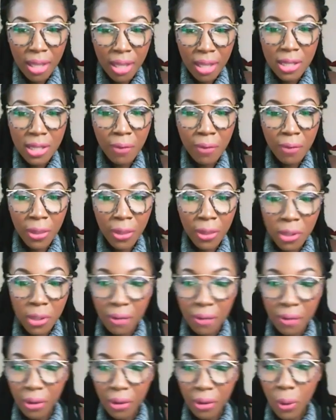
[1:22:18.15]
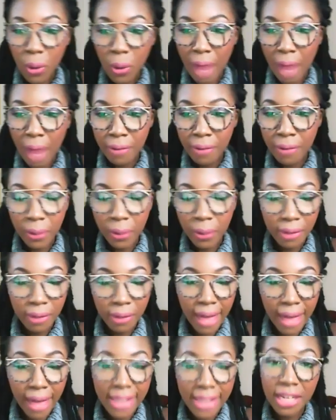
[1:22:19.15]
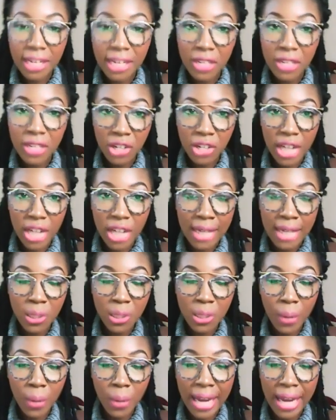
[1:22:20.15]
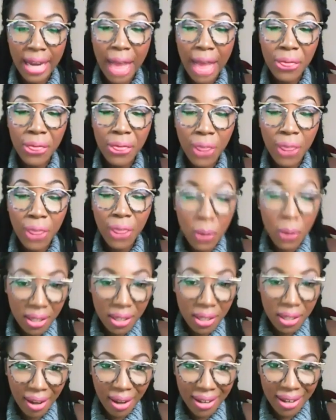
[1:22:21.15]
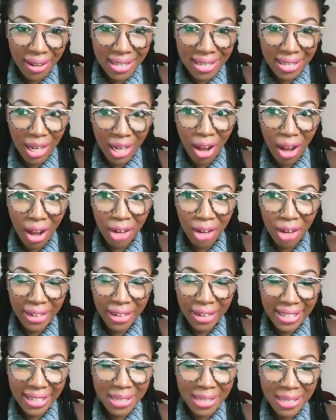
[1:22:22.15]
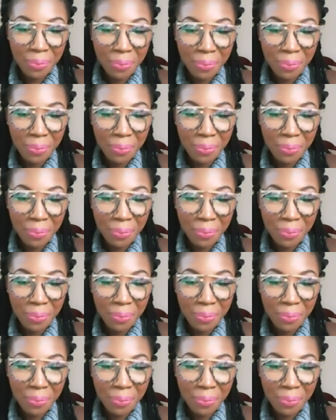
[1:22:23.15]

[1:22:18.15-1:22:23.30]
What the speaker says: So for those of you who have a flow device, here is your chance to win $1,000 in call credits.